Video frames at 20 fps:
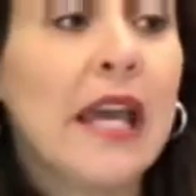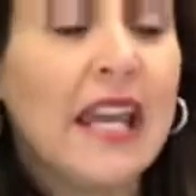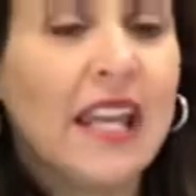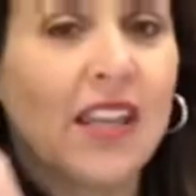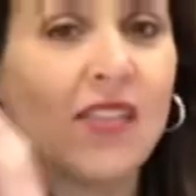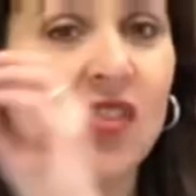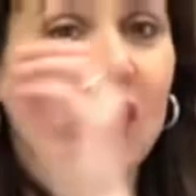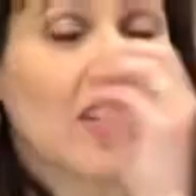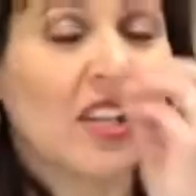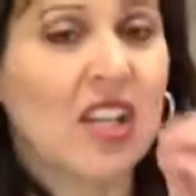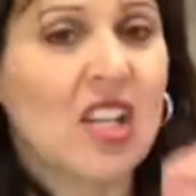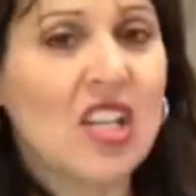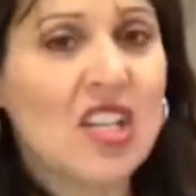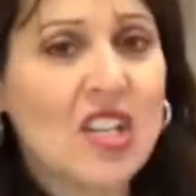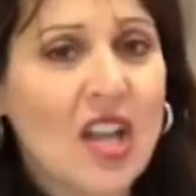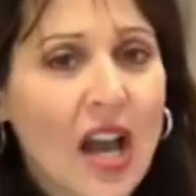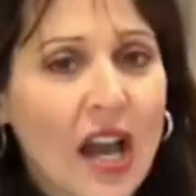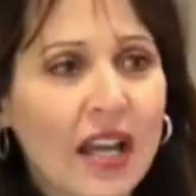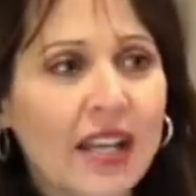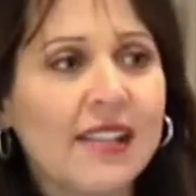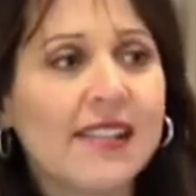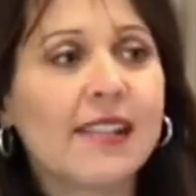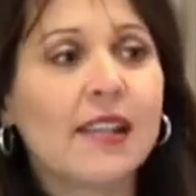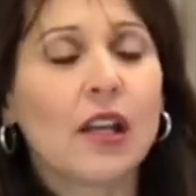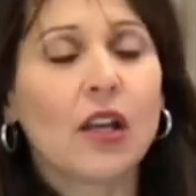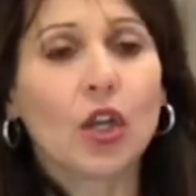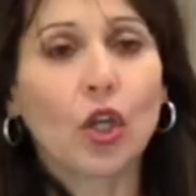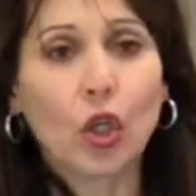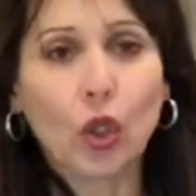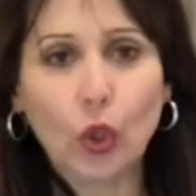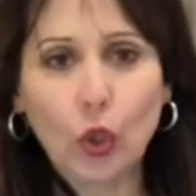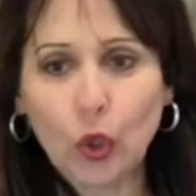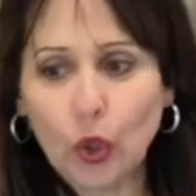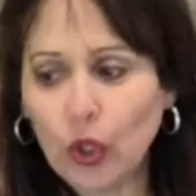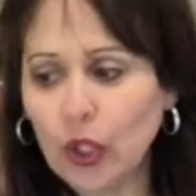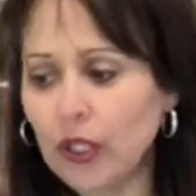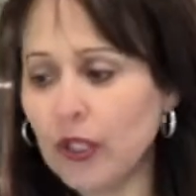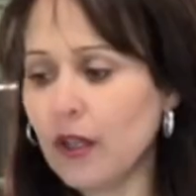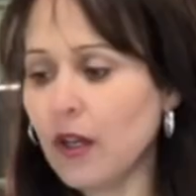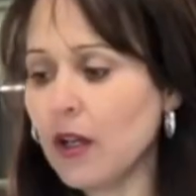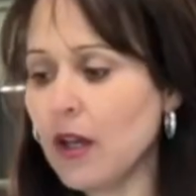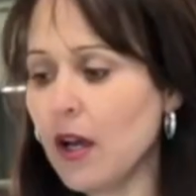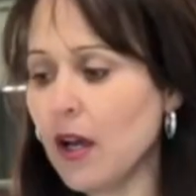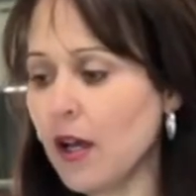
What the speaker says: It gives it a nice, good,